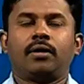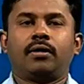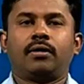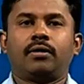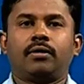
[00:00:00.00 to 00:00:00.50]

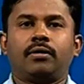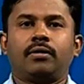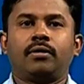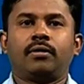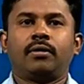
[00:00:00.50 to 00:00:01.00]

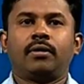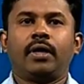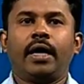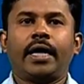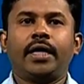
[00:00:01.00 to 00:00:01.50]

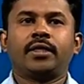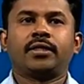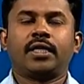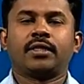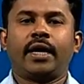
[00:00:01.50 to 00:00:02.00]
a writer
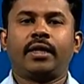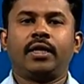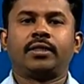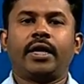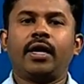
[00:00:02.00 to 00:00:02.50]
says like
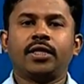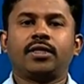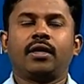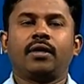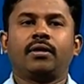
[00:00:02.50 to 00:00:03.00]
this, a
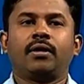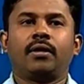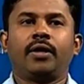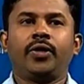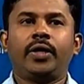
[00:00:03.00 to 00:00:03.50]
listener,
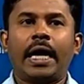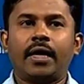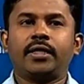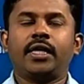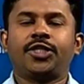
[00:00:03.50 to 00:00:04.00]

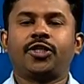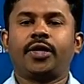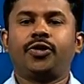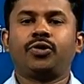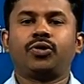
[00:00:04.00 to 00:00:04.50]
as a listener
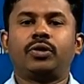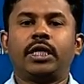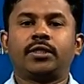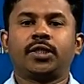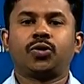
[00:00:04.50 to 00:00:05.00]
you should
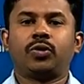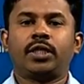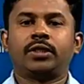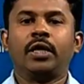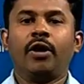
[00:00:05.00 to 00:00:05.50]
listen to
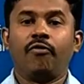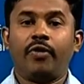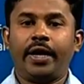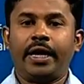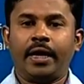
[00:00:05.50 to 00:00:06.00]
this
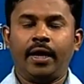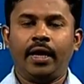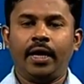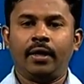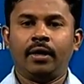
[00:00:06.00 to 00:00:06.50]
very
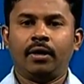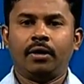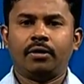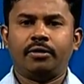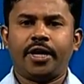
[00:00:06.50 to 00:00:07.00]
keenly.
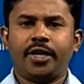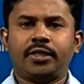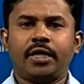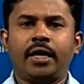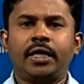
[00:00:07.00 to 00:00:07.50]
There is
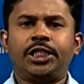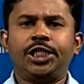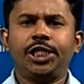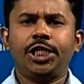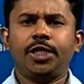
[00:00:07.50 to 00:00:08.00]
a
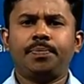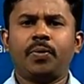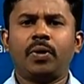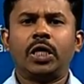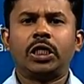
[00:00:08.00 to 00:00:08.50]
deep
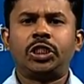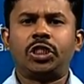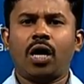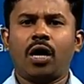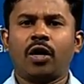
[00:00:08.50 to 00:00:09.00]

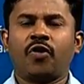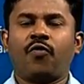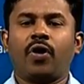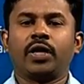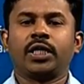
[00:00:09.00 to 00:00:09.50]
dark
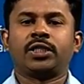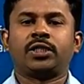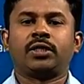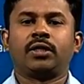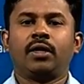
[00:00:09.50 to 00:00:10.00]
forest,